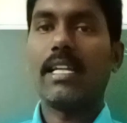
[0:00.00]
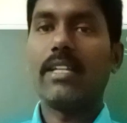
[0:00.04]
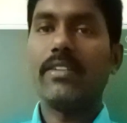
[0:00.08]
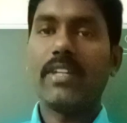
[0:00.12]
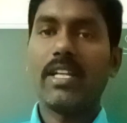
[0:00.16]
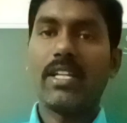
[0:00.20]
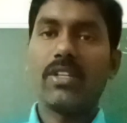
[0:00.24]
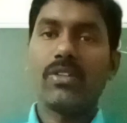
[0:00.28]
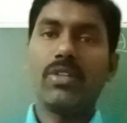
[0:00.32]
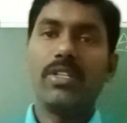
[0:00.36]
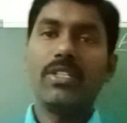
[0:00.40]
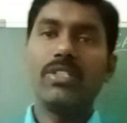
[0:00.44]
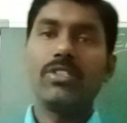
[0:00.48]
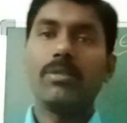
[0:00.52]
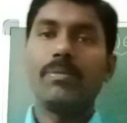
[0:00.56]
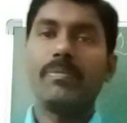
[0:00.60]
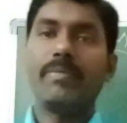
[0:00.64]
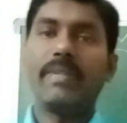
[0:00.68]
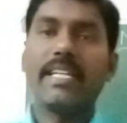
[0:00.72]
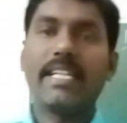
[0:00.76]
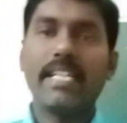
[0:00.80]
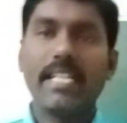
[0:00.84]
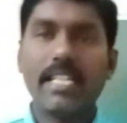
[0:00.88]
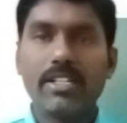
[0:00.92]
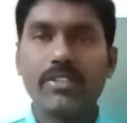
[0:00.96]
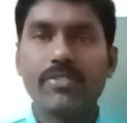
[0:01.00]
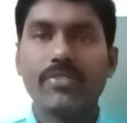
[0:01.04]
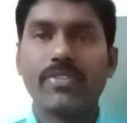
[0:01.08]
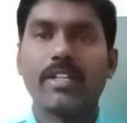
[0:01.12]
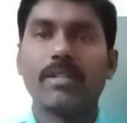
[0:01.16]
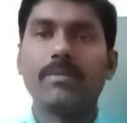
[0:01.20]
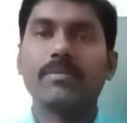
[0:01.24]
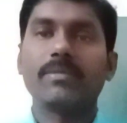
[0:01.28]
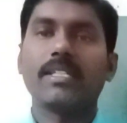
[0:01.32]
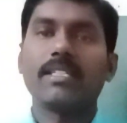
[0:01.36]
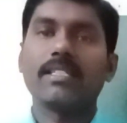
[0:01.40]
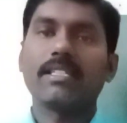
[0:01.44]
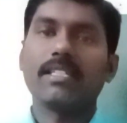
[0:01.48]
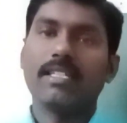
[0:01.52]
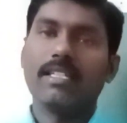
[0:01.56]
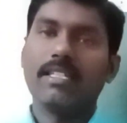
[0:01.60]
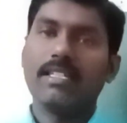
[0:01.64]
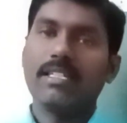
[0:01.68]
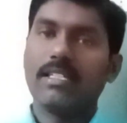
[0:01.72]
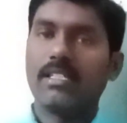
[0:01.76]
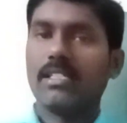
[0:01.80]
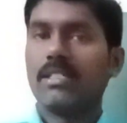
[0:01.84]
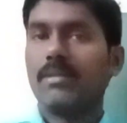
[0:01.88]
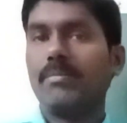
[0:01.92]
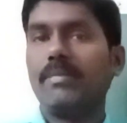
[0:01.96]
and we are going to beginning from that
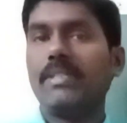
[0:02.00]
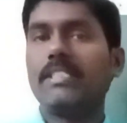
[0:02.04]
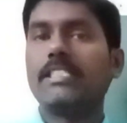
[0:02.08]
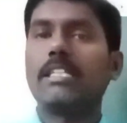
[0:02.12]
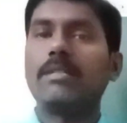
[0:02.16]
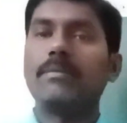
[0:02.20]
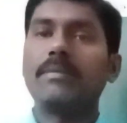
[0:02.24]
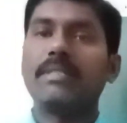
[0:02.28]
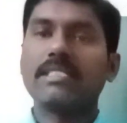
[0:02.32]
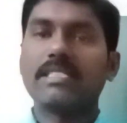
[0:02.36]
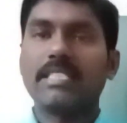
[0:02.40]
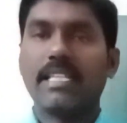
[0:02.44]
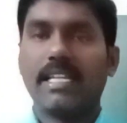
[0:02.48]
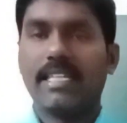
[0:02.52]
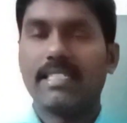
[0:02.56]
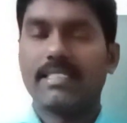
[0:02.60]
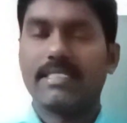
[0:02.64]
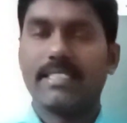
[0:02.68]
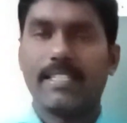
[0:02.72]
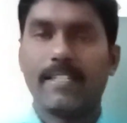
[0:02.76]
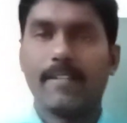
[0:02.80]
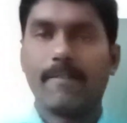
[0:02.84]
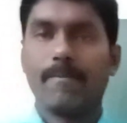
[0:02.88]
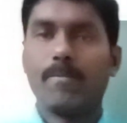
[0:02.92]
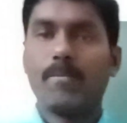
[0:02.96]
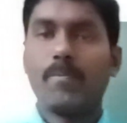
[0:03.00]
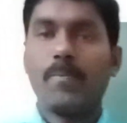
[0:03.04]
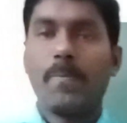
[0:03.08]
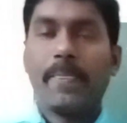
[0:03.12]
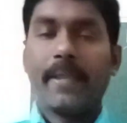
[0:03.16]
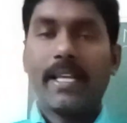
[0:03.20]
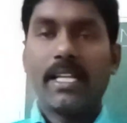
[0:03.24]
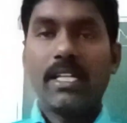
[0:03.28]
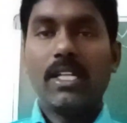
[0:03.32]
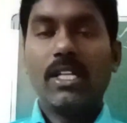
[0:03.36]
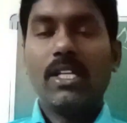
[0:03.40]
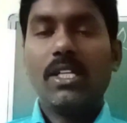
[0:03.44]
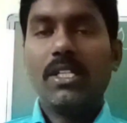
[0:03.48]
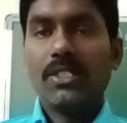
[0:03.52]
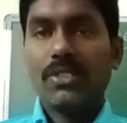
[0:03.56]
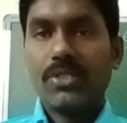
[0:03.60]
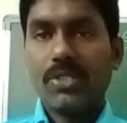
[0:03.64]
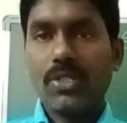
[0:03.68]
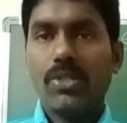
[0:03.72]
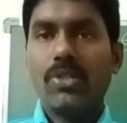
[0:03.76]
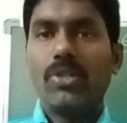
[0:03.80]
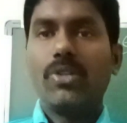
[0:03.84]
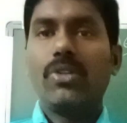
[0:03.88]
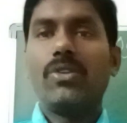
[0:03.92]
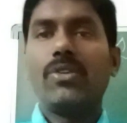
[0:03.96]
measurements lesson.
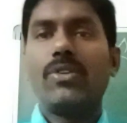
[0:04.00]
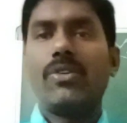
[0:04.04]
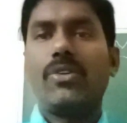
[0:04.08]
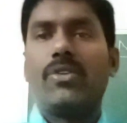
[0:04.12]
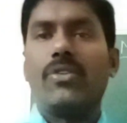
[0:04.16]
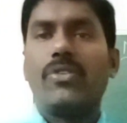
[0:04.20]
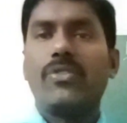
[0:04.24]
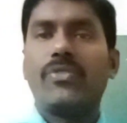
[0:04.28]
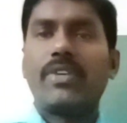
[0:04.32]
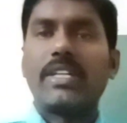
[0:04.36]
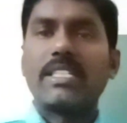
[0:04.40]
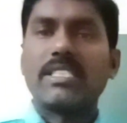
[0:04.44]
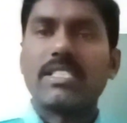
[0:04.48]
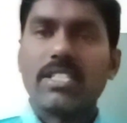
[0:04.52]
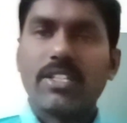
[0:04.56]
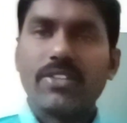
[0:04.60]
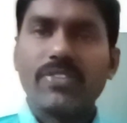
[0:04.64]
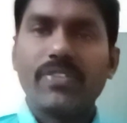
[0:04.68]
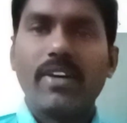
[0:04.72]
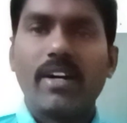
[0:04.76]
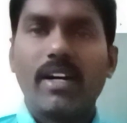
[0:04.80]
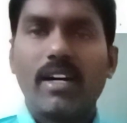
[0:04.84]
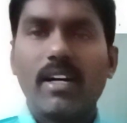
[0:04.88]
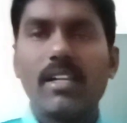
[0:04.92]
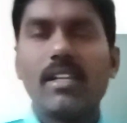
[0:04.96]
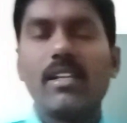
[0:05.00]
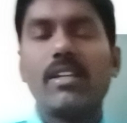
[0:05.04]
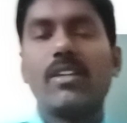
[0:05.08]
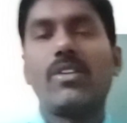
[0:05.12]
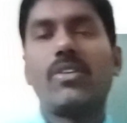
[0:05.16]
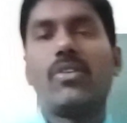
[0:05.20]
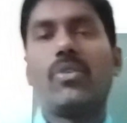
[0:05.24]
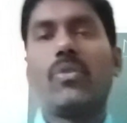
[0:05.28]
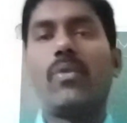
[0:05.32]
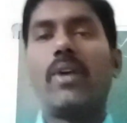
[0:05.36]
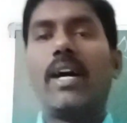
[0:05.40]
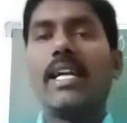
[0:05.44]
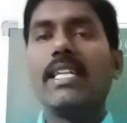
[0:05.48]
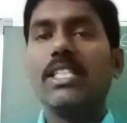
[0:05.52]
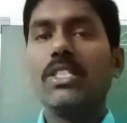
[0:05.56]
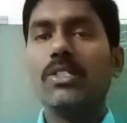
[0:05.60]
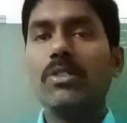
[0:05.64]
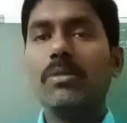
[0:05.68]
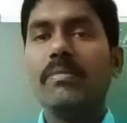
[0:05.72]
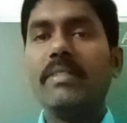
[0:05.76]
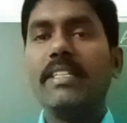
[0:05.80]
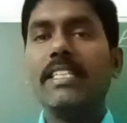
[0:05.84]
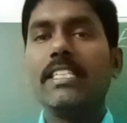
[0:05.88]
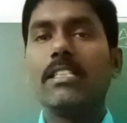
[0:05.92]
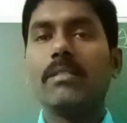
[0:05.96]
So first of all, what do you
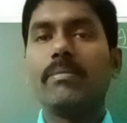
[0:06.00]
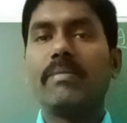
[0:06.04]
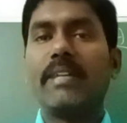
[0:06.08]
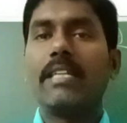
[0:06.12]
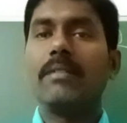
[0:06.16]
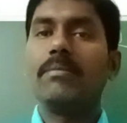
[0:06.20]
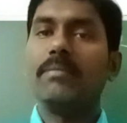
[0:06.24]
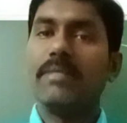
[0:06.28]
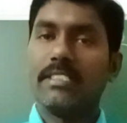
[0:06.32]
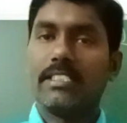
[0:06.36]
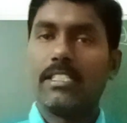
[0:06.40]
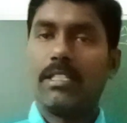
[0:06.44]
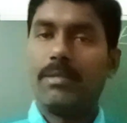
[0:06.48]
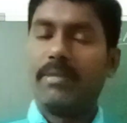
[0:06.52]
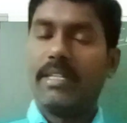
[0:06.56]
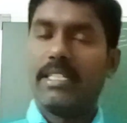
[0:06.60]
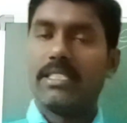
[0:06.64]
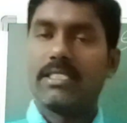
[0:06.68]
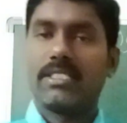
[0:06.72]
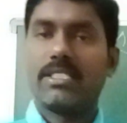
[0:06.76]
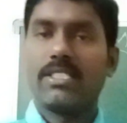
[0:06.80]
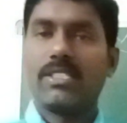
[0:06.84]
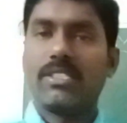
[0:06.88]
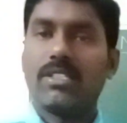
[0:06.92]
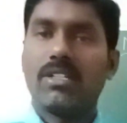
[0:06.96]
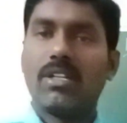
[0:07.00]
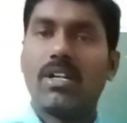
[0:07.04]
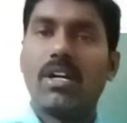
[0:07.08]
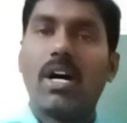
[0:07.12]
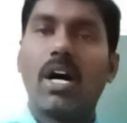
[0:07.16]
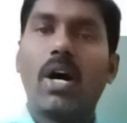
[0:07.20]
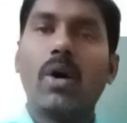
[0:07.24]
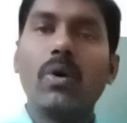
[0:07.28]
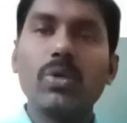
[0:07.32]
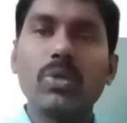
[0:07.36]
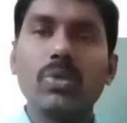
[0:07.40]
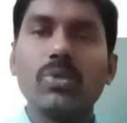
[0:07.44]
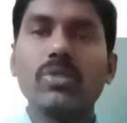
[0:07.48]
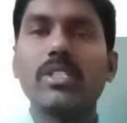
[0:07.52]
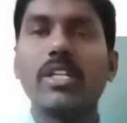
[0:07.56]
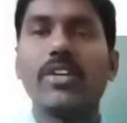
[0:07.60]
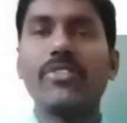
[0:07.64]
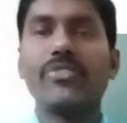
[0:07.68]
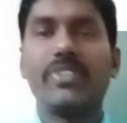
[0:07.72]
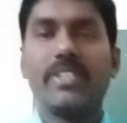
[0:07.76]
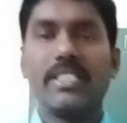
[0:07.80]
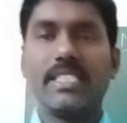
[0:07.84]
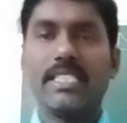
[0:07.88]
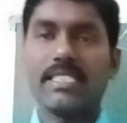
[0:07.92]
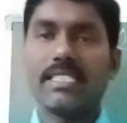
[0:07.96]
mean by measurements? How do the
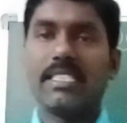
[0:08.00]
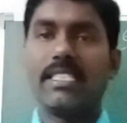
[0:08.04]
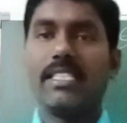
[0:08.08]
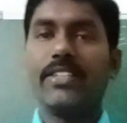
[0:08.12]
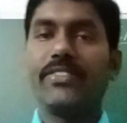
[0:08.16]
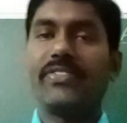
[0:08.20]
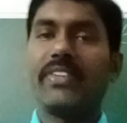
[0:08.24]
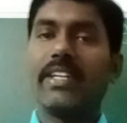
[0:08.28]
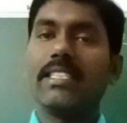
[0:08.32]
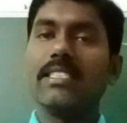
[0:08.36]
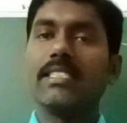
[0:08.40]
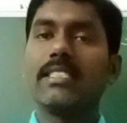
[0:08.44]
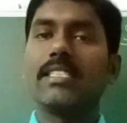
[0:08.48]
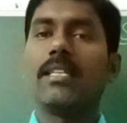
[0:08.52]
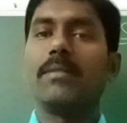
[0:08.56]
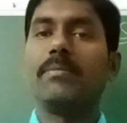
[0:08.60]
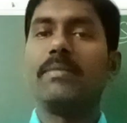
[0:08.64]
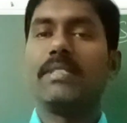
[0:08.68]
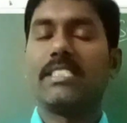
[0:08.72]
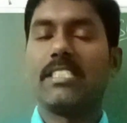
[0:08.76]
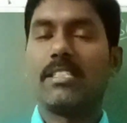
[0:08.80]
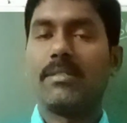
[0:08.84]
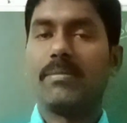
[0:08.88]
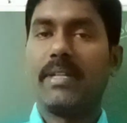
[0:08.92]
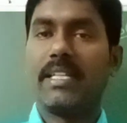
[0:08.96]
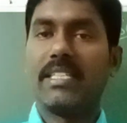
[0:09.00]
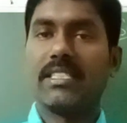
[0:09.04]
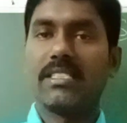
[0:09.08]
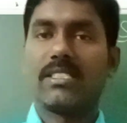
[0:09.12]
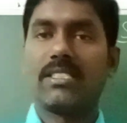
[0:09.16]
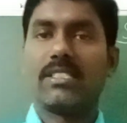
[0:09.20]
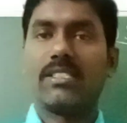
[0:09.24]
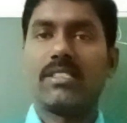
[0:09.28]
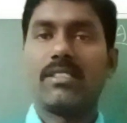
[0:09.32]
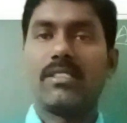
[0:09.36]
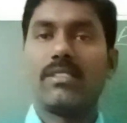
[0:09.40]
physics defines the measurements?